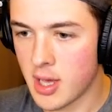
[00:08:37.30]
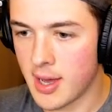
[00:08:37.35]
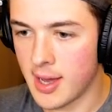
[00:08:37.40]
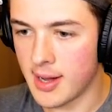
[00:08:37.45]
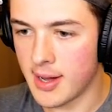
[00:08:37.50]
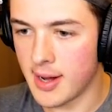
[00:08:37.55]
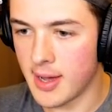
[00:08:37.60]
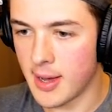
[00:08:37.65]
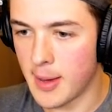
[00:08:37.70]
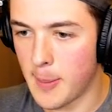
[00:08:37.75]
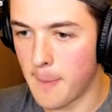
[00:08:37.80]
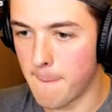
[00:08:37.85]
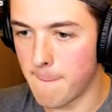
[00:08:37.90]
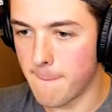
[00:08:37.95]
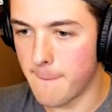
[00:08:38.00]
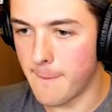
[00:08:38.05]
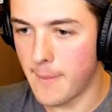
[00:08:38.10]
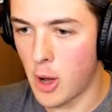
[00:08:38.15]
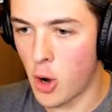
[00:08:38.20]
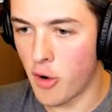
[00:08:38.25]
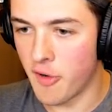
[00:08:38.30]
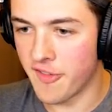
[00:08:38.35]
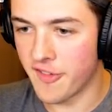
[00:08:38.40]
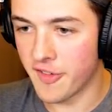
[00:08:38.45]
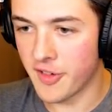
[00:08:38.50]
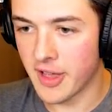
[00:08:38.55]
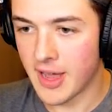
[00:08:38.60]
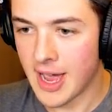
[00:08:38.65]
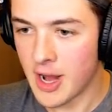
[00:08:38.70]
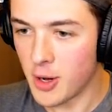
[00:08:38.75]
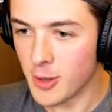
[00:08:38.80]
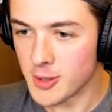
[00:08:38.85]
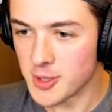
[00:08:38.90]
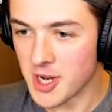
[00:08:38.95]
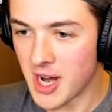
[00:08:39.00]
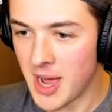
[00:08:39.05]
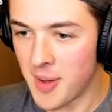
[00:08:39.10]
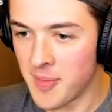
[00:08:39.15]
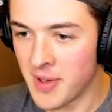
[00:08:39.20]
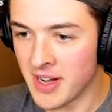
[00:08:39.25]
and um, hopefully I don't
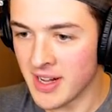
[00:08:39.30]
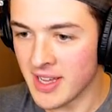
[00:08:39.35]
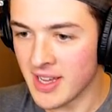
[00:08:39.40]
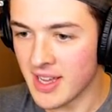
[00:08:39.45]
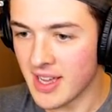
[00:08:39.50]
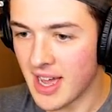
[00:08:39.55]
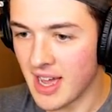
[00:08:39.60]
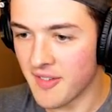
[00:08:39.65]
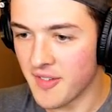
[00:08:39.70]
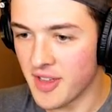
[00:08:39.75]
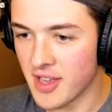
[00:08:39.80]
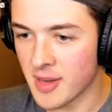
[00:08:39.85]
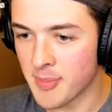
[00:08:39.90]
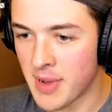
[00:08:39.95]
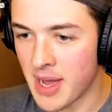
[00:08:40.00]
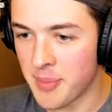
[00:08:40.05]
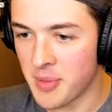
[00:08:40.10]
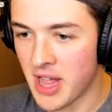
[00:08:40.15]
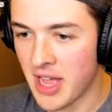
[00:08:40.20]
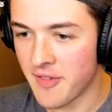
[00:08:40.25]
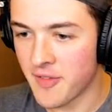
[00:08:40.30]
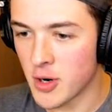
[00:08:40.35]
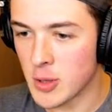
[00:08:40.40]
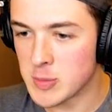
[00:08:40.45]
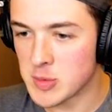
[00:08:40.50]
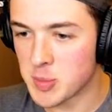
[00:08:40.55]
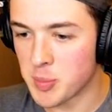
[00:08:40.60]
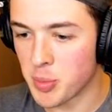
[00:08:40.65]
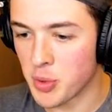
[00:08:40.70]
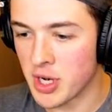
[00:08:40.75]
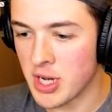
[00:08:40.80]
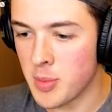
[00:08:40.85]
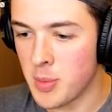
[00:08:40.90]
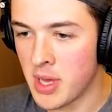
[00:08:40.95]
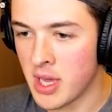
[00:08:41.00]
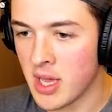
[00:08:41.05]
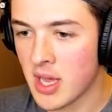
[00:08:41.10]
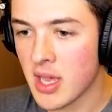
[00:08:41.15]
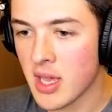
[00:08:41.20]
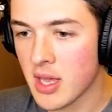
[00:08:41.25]
drop any. I feel like my platform's pretty
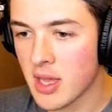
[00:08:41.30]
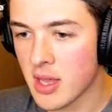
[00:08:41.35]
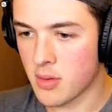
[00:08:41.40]
big.